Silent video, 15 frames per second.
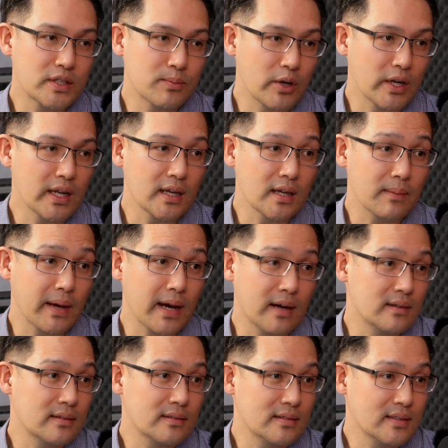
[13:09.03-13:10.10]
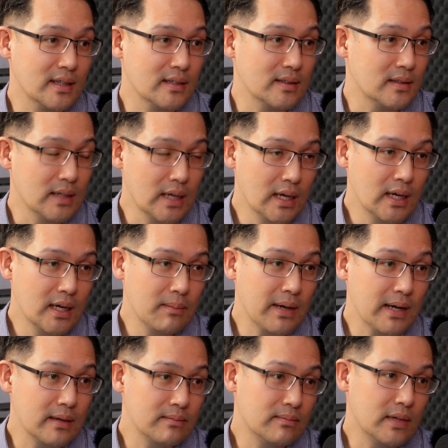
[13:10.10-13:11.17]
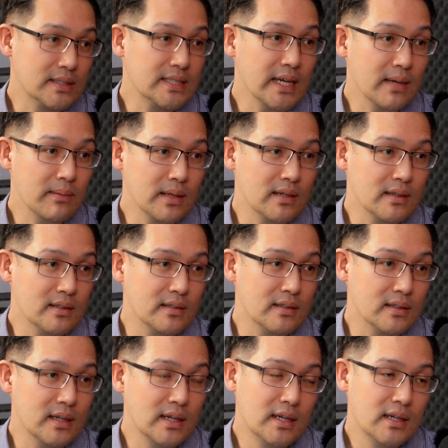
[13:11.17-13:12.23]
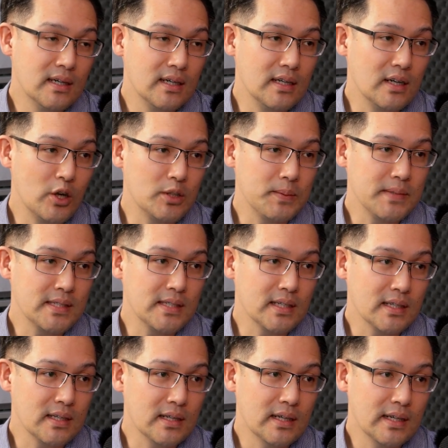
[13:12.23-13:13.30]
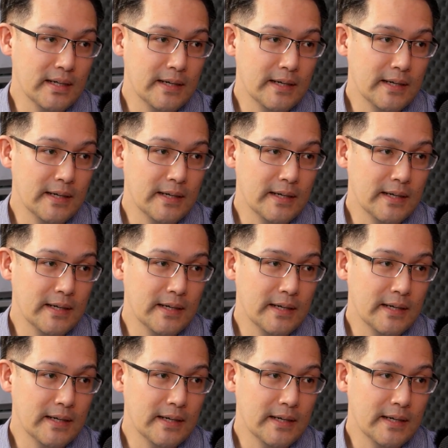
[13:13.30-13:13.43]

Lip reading: spreading about my team in Ho Chi Minh City.